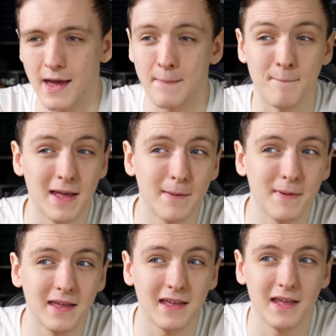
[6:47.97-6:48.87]
And
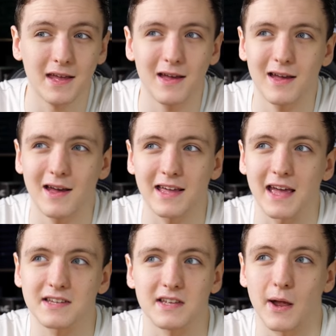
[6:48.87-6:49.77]
maybe, I
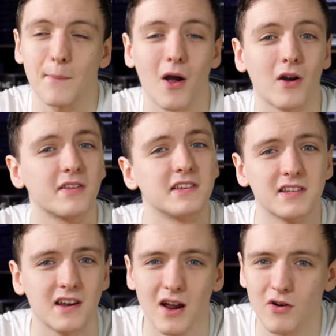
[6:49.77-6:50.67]
guess in a party
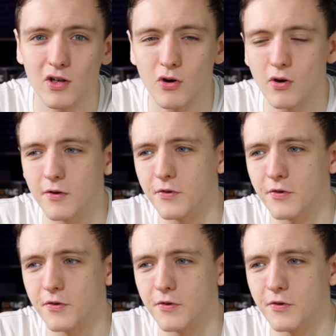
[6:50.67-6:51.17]
scenario,